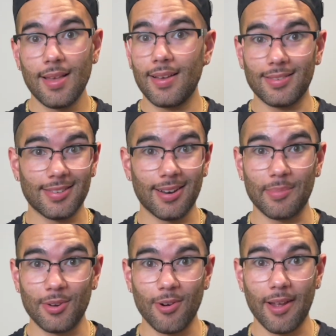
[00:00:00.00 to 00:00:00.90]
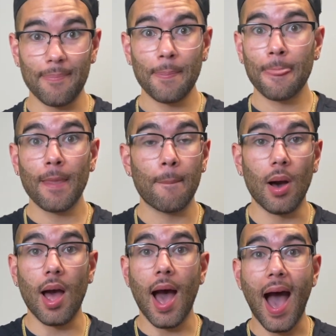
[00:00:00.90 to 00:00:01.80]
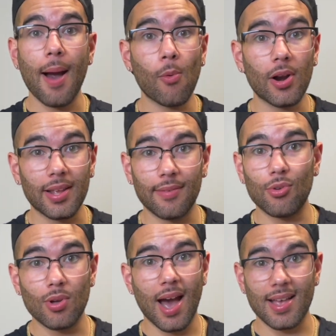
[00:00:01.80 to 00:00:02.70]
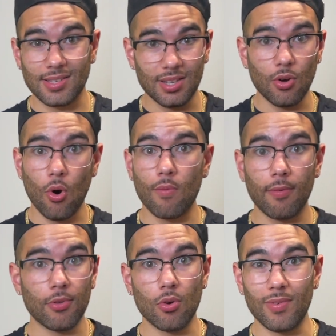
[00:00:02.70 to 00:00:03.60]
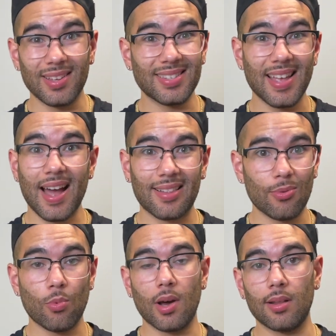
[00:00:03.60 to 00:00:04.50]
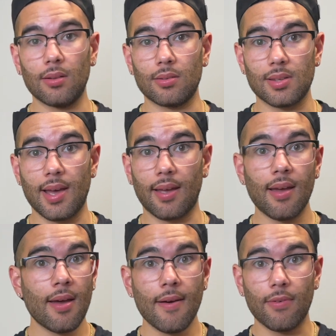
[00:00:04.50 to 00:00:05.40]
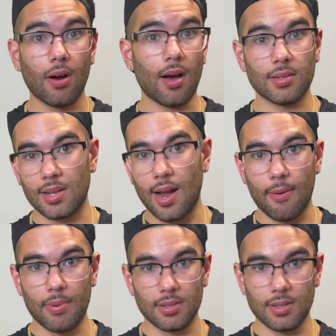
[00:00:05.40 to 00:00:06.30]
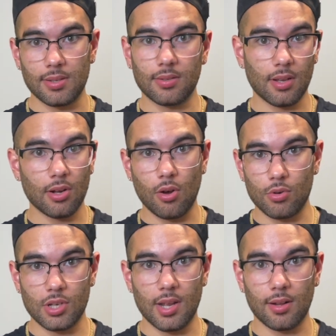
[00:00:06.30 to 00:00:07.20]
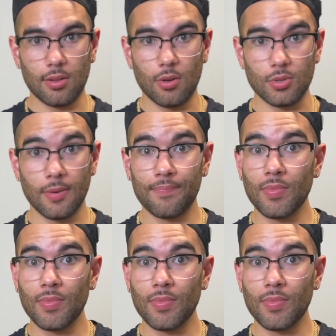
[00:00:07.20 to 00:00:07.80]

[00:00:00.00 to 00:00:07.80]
It's going to be great. But I want to give you guys an overview of exactly what it looks like for us in our business to negotiate and close.